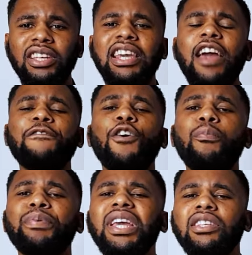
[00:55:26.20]
gave
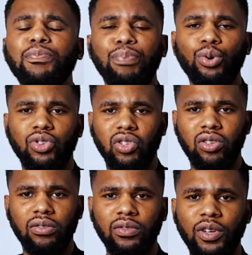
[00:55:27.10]
up his
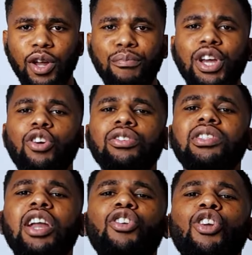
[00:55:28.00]
post
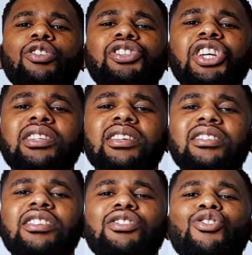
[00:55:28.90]
because the Lord
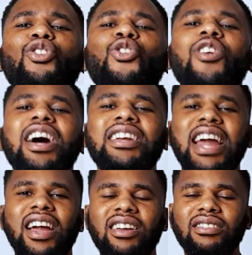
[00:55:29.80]
Jesus is no longer
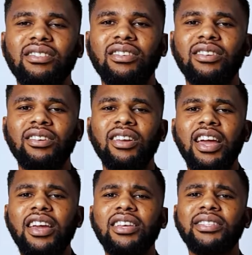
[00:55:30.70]
there.
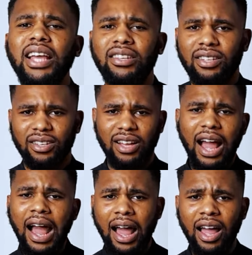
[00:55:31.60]
He said,
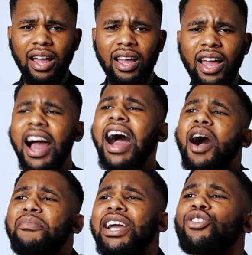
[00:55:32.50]
ah,
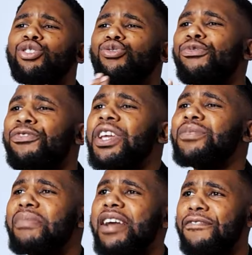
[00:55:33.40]
How am I going to
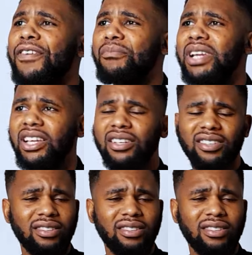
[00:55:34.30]
feed my family?